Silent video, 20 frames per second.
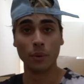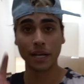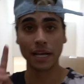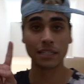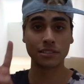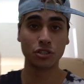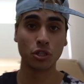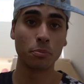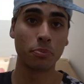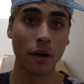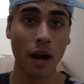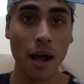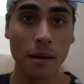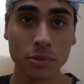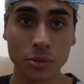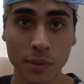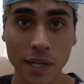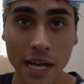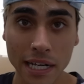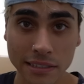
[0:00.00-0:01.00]
We got two
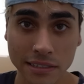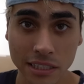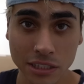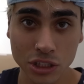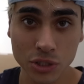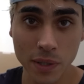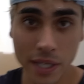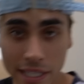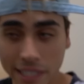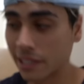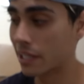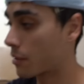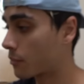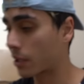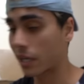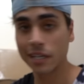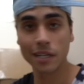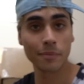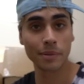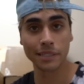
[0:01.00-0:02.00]
problems we gotta situate, and then
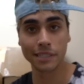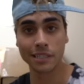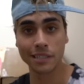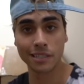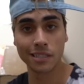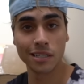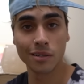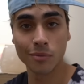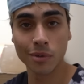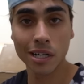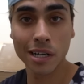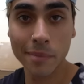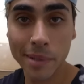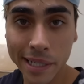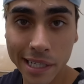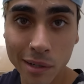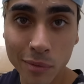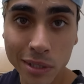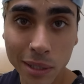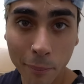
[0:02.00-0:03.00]
we're gonna be we're gonna
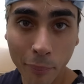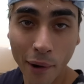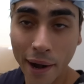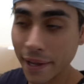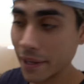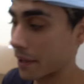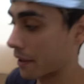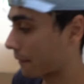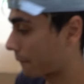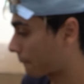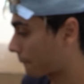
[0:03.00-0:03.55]
be good with the prank.